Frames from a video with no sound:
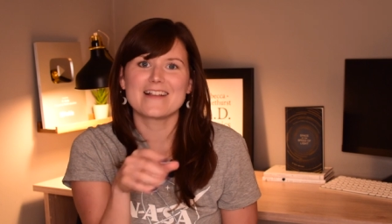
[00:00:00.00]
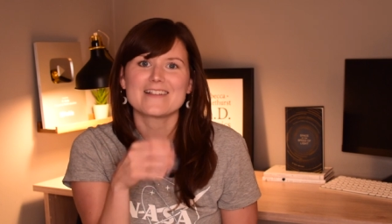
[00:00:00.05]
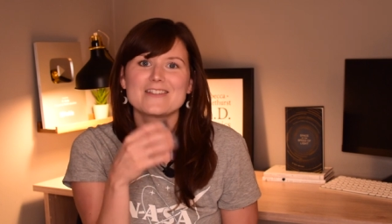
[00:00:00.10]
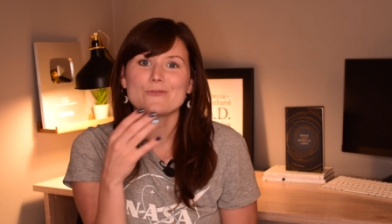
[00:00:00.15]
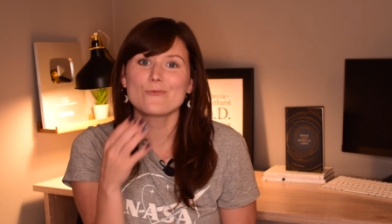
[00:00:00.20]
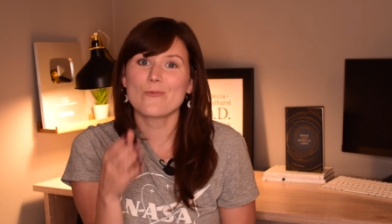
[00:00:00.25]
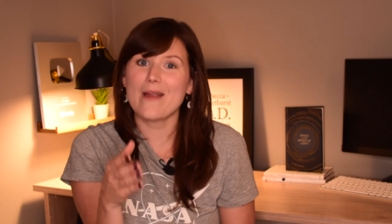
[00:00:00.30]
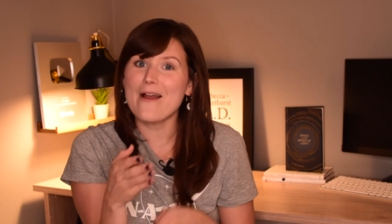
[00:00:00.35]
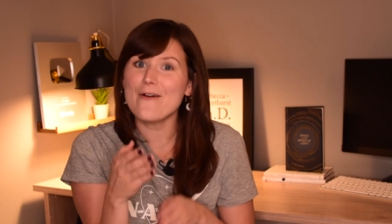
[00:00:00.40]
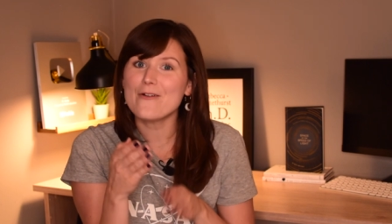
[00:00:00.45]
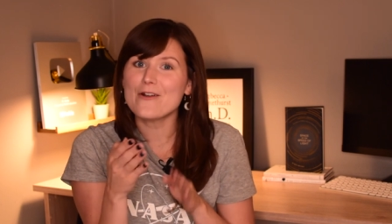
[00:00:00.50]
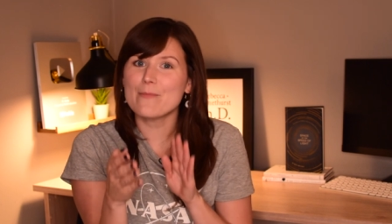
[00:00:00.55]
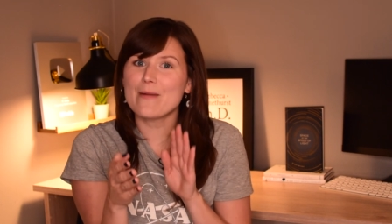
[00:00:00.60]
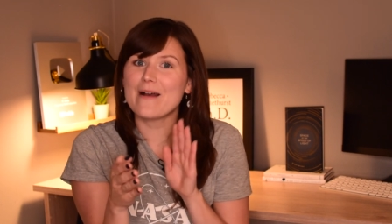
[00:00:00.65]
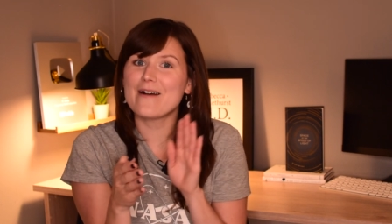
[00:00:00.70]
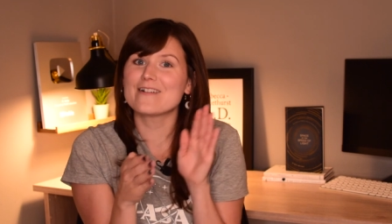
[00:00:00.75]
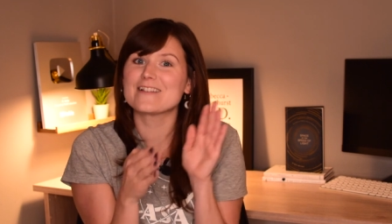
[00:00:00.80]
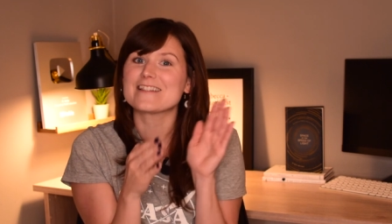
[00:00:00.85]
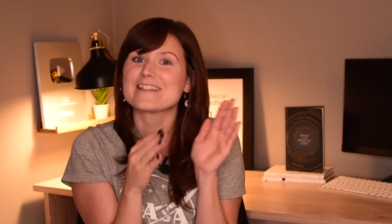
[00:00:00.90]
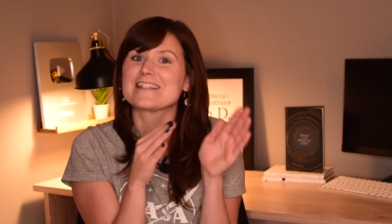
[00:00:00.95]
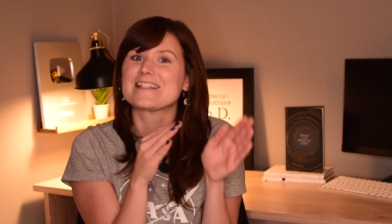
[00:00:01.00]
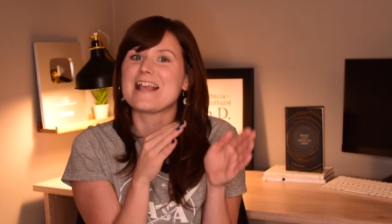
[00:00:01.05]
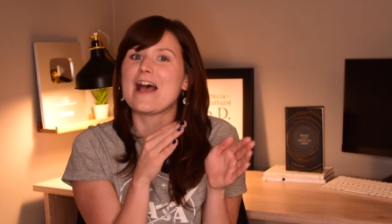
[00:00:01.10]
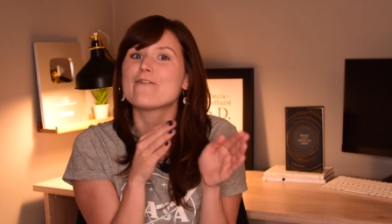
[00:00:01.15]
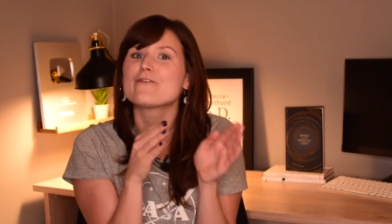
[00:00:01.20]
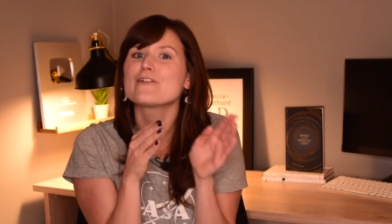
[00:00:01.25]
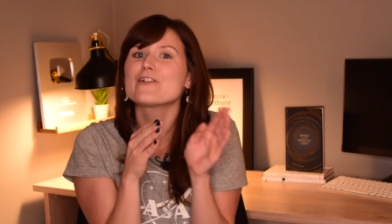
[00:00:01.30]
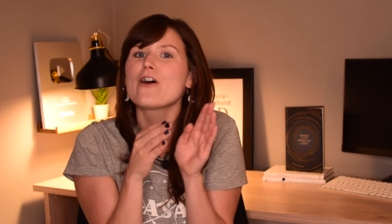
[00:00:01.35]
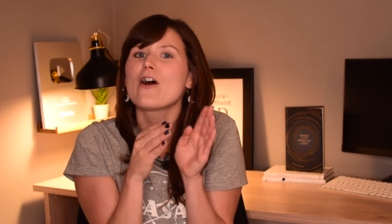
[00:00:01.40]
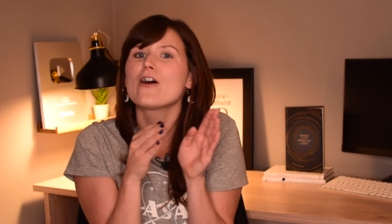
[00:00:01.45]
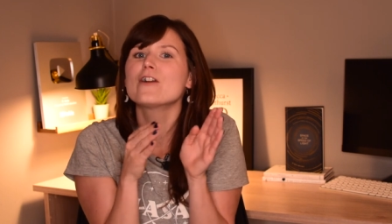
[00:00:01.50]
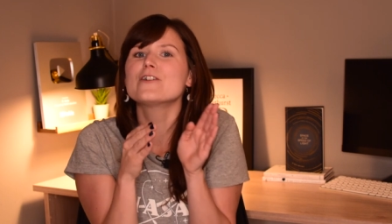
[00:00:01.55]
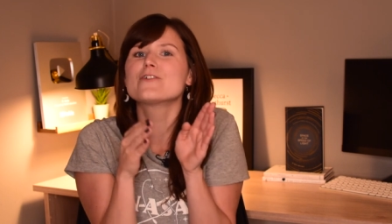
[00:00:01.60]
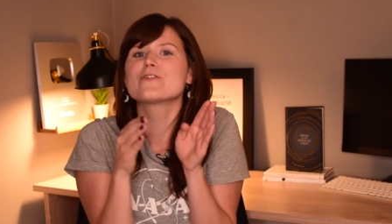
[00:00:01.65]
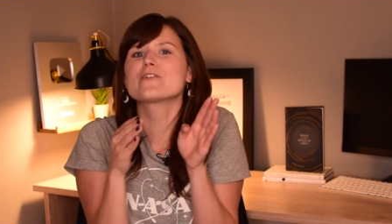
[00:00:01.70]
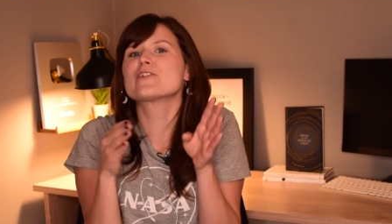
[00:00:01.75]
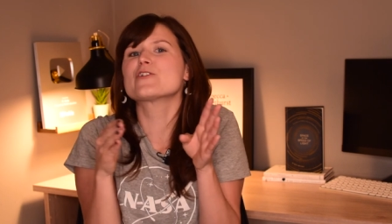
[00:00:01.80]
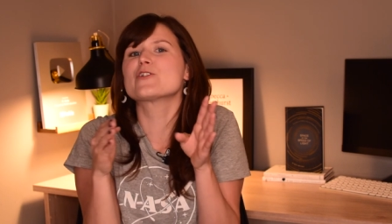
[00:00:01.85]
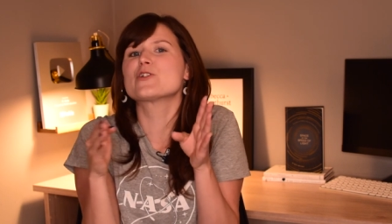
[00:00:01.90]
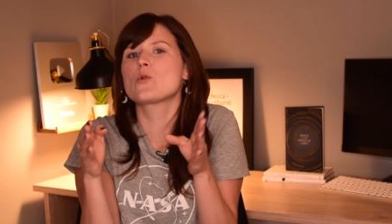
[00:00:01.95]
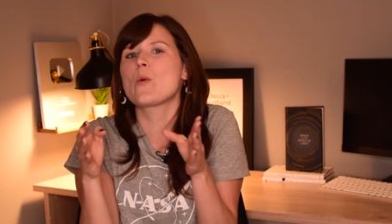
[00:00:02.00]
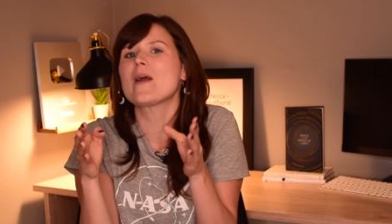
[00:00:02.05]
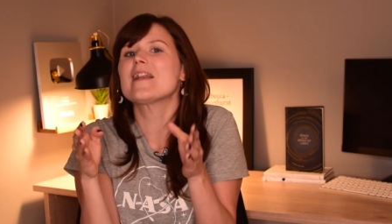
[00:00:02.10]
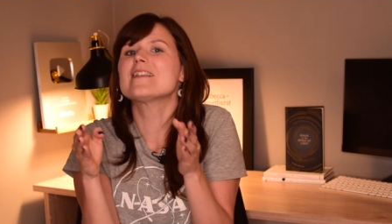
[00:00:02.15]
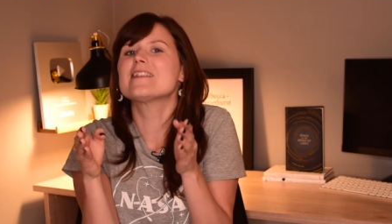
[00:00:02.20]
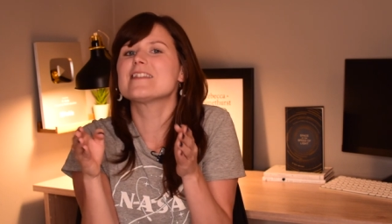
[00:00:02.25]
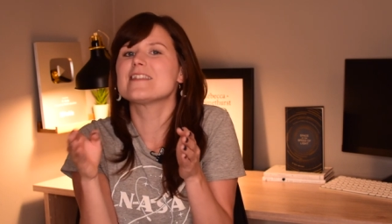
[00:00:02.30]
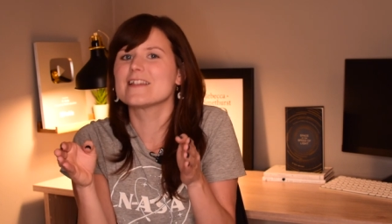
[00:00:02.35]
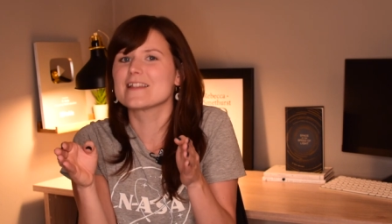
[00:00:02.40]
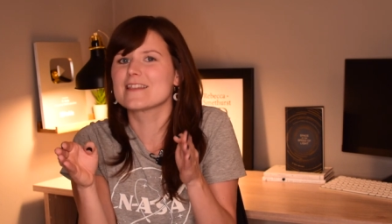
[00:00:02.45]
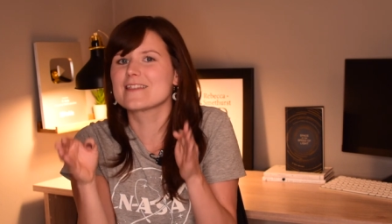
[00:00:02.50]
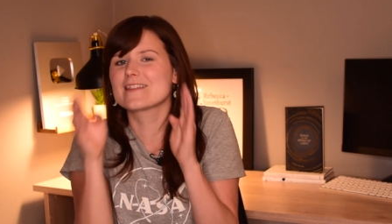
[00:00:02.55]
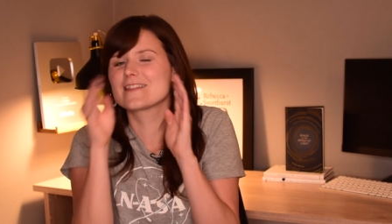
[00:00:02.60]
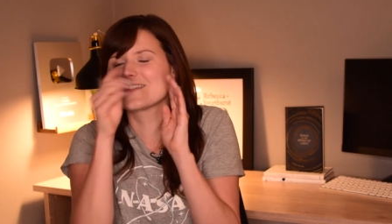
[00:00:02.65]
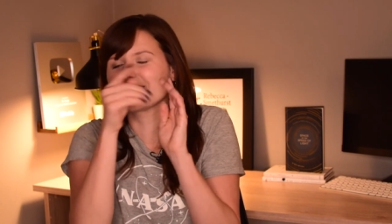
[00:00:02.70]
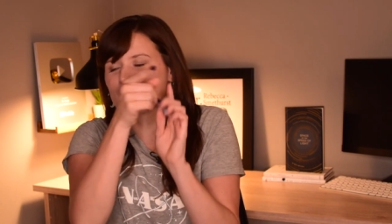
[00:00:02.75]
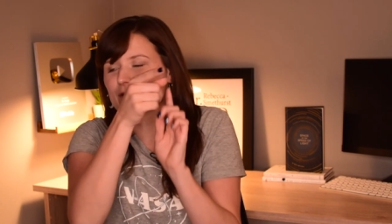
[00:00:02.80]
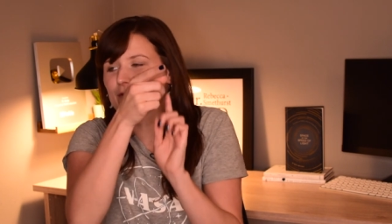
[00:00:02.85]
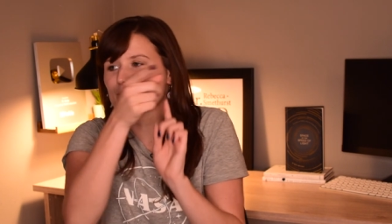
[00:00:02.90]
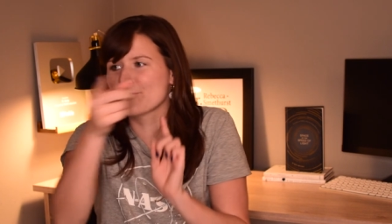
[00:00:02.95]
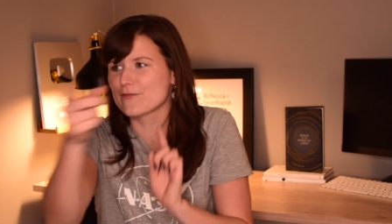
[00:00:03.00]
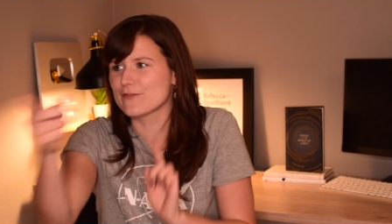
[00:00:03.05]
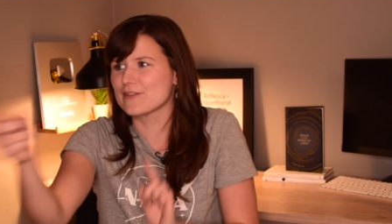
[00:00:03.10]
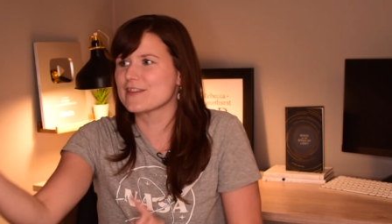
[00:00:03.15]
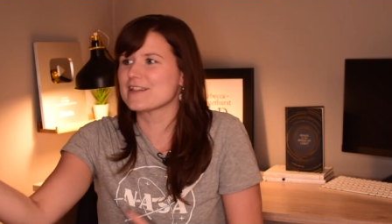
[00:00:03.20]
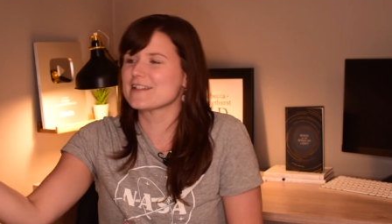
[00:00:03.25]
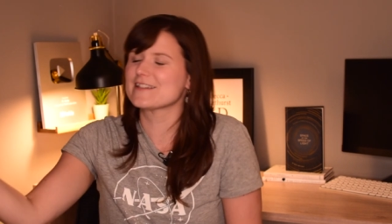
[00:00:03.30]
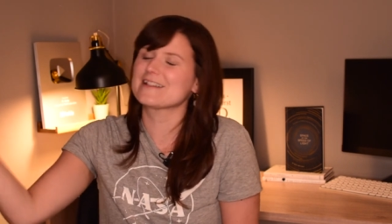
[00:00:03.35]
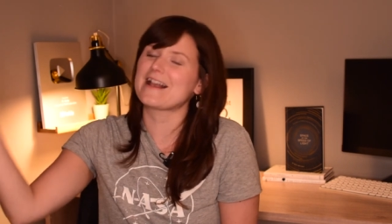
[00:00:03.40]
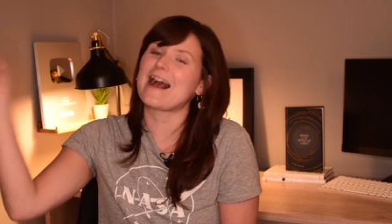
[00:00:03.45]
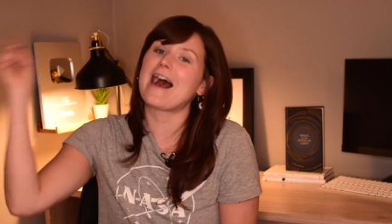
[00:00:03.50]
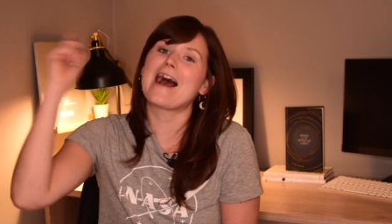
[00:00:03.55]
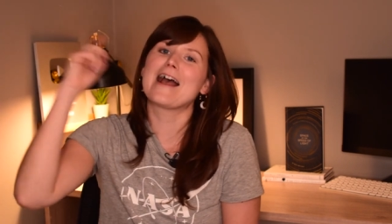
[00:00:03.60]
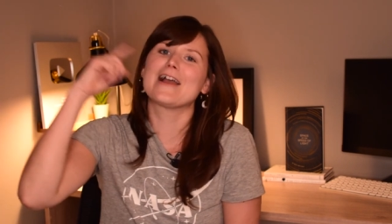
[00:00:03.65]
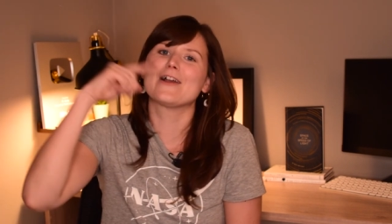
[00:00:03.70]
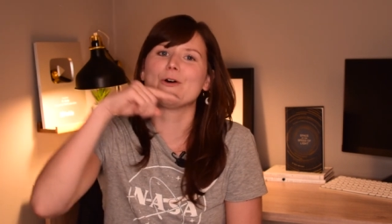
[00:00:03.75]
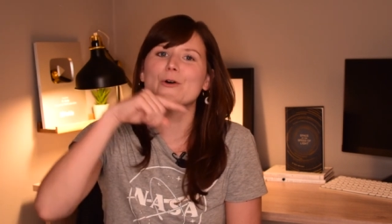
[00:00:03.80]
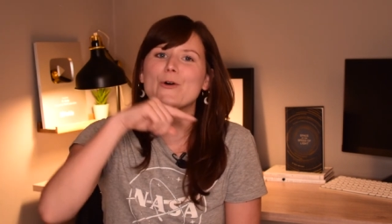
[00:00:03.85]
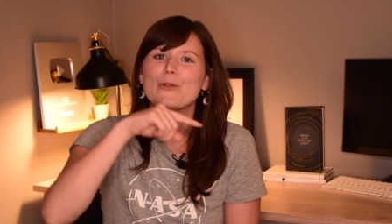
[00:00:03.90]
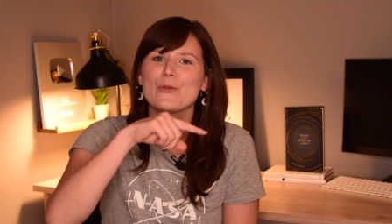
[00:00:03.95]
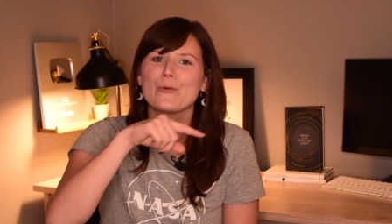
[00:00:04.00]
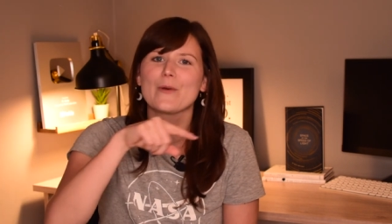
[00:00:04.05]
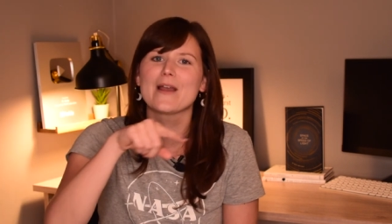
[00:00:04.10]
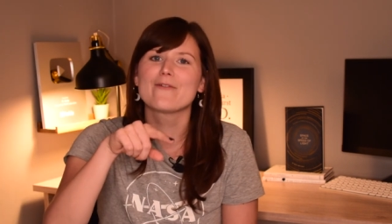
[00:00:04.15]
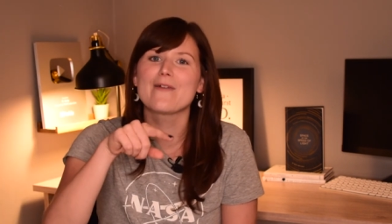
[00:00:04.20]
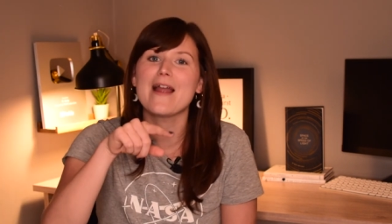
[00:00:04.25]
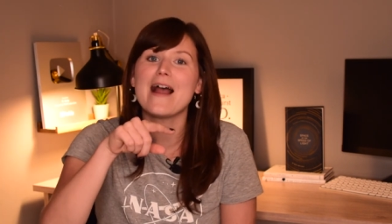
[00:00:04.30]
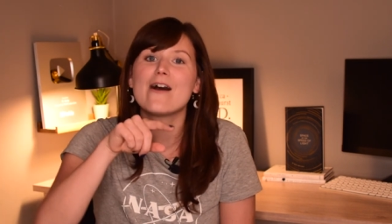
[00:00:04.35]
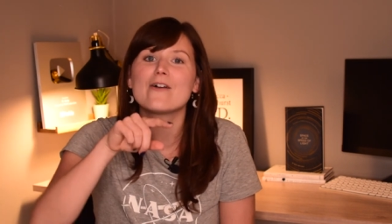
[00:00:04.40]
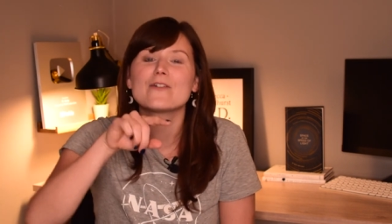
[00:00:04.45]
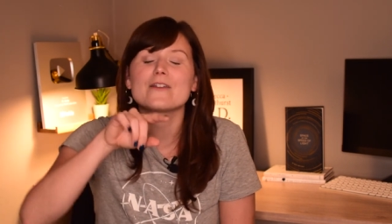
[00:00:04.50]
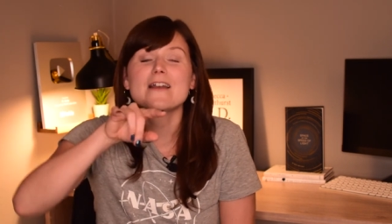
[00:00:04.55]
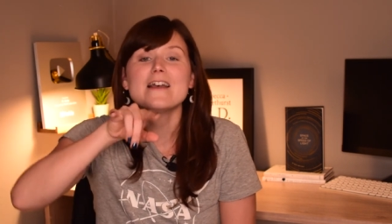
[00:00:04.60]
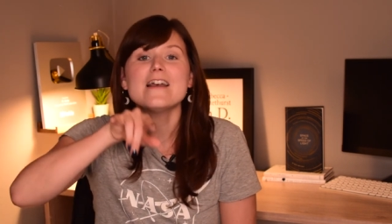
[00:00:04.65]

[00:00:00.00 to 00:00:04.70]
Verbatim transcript: It's around about 720ths of the sky all the way around,